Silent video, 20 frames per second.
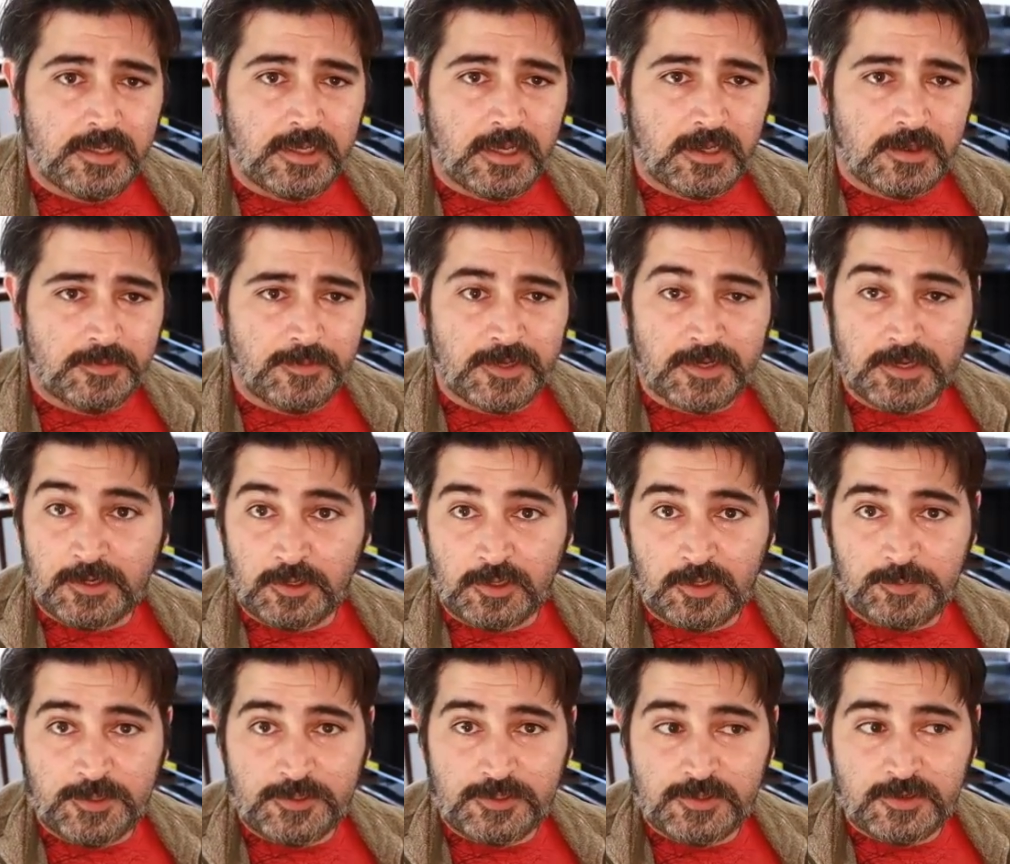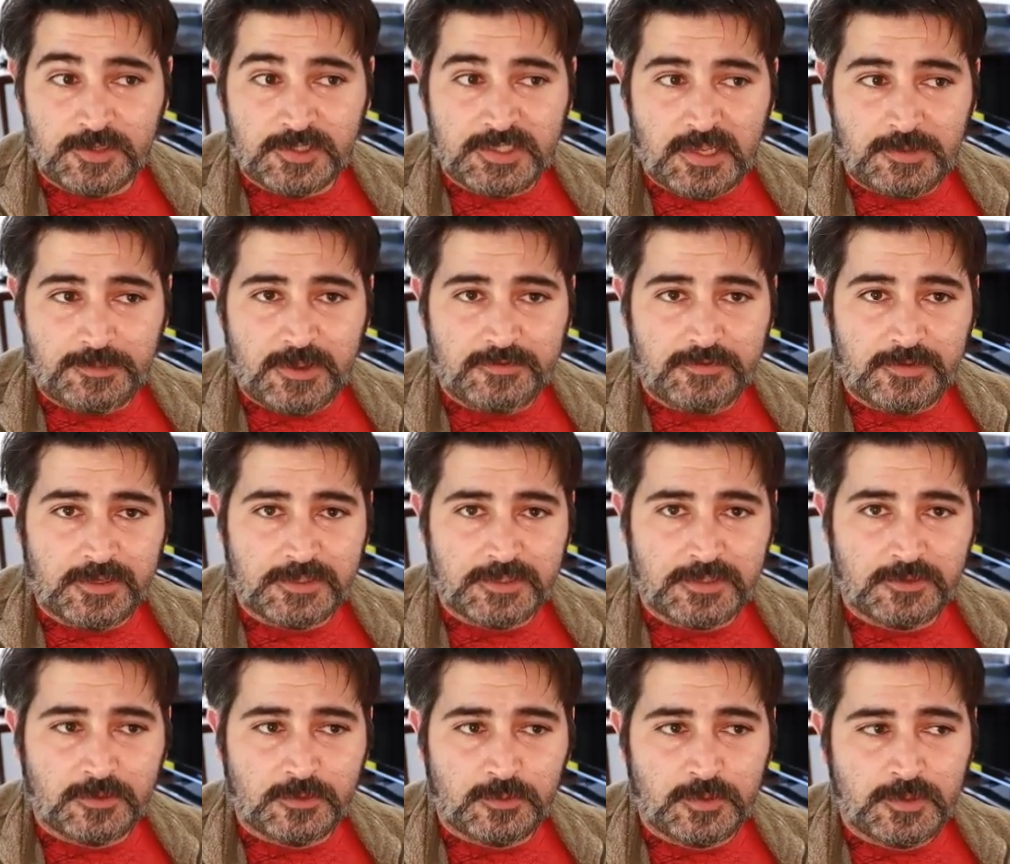but it can only be used during a standby phase.
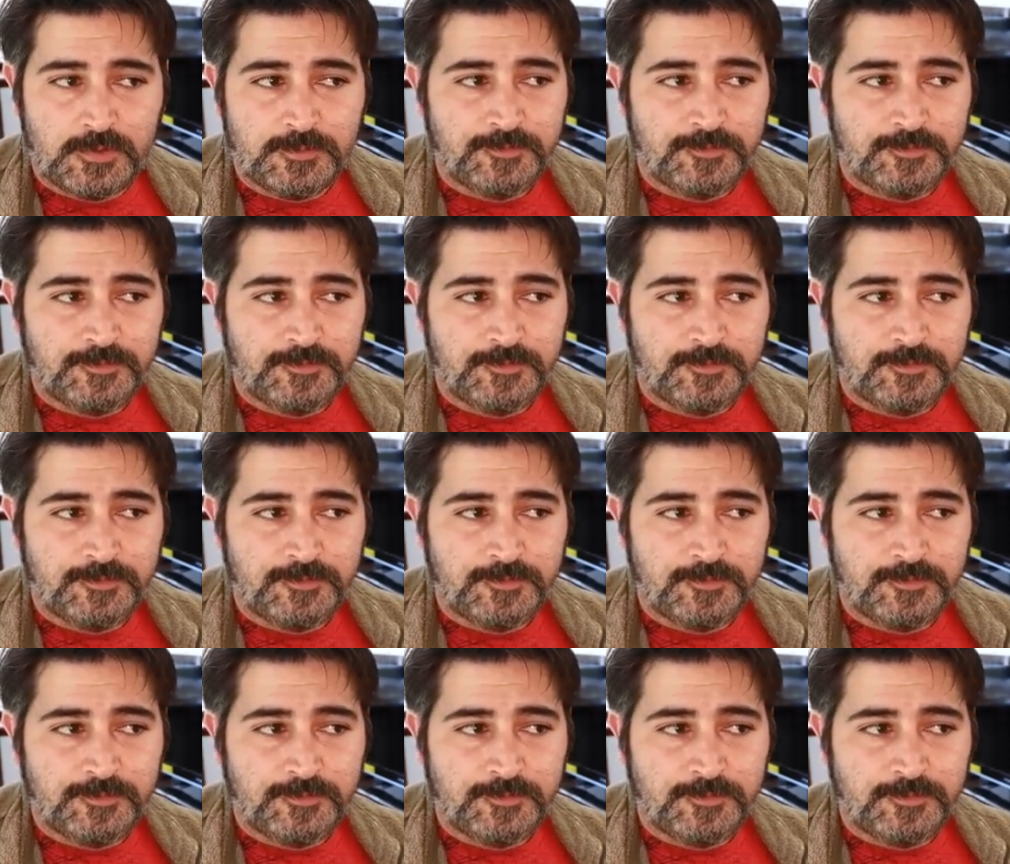So